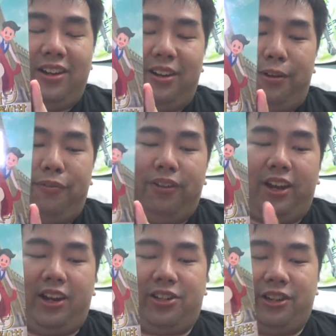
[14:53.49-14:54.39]
of
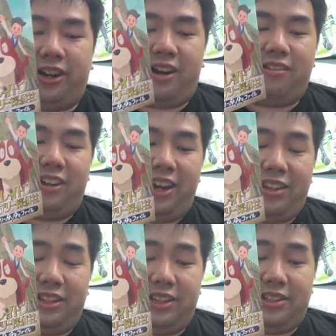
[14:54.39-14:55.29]
Catriel
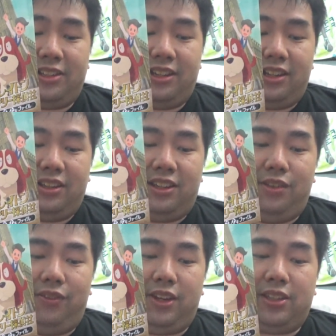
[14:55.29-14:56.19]
Layton's
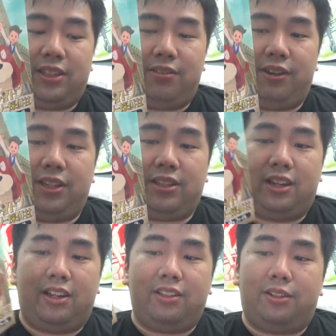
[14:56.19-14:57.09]
T V series.
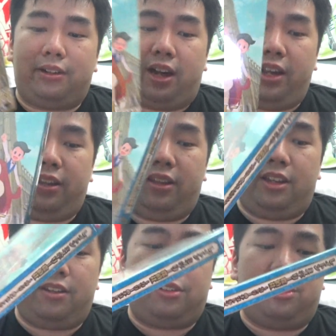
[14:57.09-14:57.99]
So I
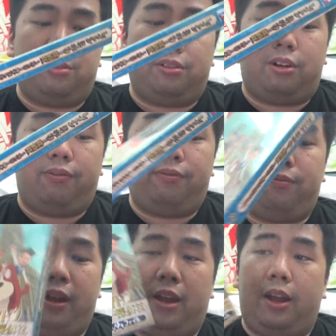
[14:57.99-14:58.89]
did show off
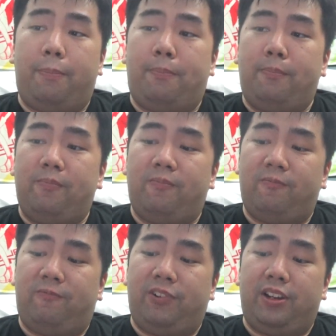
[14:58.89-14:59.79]
uh,
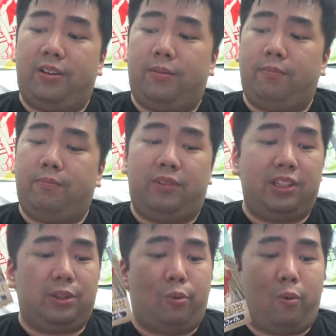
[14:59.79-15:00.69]
um,
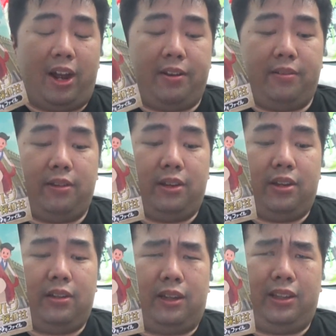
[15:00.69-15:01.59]
disc one,
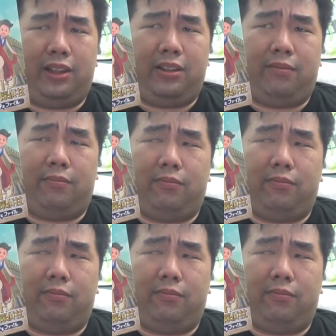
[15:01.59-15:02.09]
I think